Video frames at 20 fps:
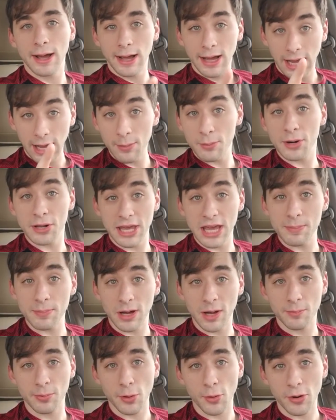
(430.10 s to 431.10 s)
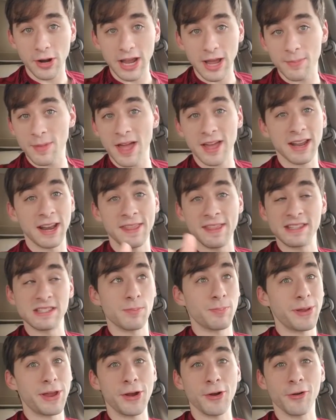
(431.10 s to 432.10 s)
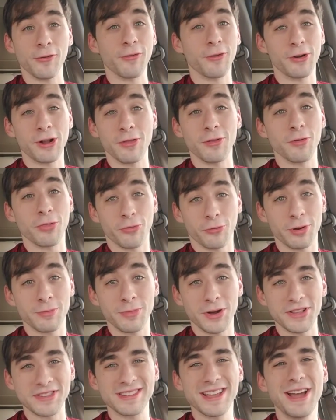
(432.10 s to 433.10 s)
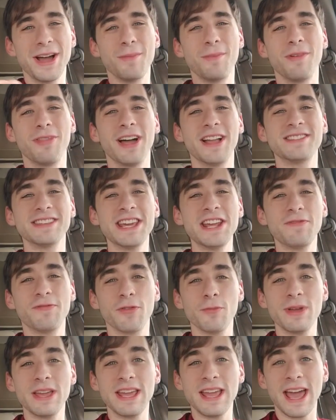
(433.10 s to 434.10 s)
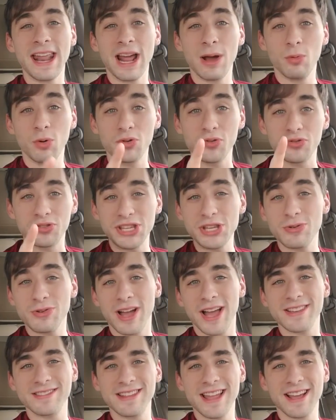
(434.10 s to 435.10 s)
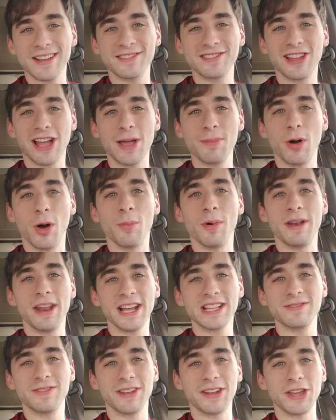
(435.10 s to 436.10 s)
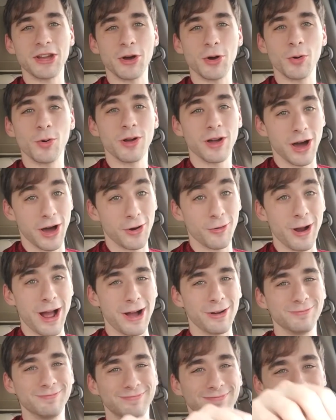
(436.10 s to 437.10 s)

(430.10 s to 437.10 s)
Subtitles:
I'm going to keep uploading. I'm not going to disappear for another 3 months. But that's it for me, and I will see you guys next time on my next video. Connor out.